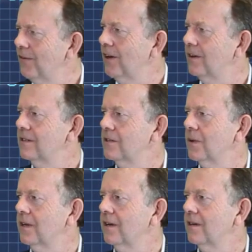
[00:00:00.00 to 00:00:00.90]
of those.
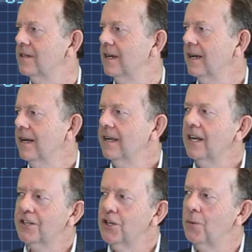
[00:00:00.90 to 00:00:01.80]

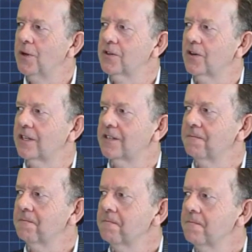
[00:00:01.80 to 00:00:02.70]
You know, Joburg's got
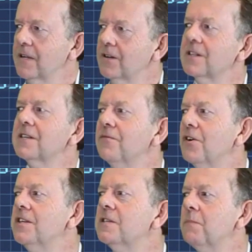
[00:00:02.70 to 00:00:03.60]
some
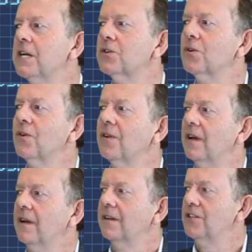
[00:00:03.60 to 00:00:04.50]
very special
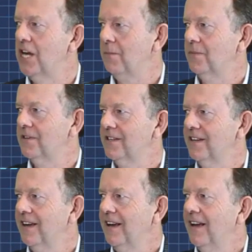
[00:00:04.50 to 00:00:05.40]
gems.
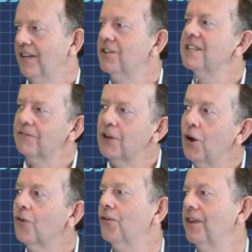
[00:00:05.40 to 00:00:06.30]
You just have to
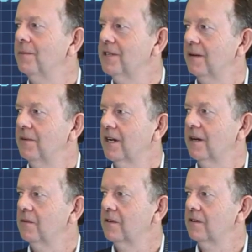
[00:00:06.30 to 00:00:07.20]
look for them
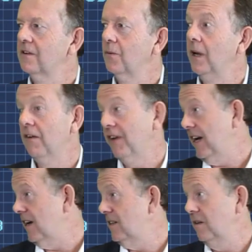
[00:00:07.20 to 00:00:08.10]
sometimes. So we live in
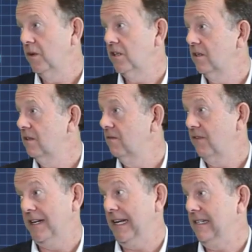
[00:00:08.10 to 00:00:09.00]
Houghton, which is
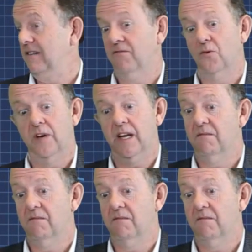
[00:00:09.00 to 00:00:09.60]
fantastic. 4